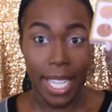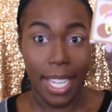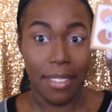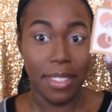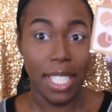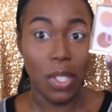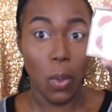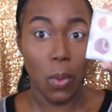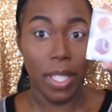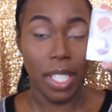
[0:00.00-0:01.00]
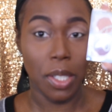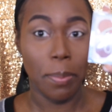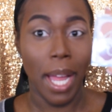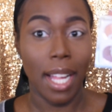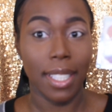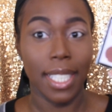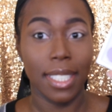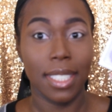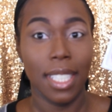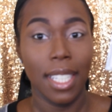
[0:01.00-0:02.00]
I have the Goal Getter
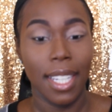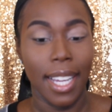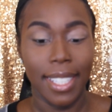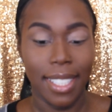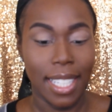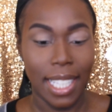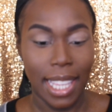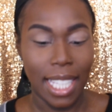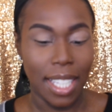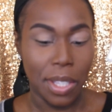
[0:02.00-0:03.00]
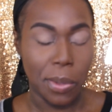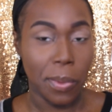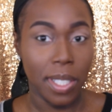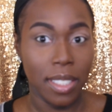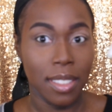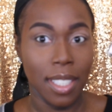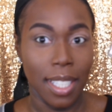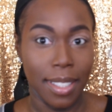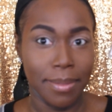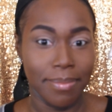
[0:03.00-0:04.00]
palette. I didn't get the other one
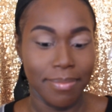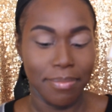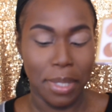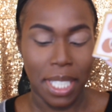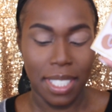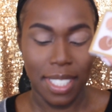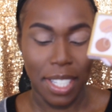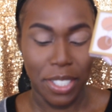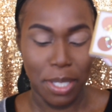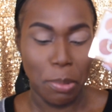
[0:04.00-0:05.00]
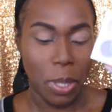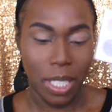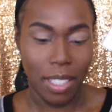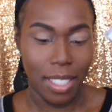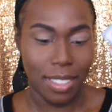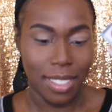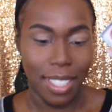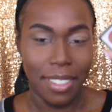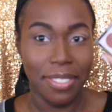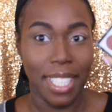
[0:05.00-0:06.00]
because I already bought a lot of
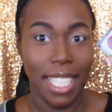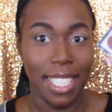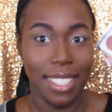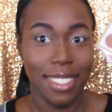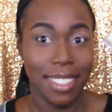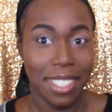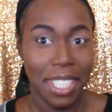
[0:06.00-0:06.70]
stuff, and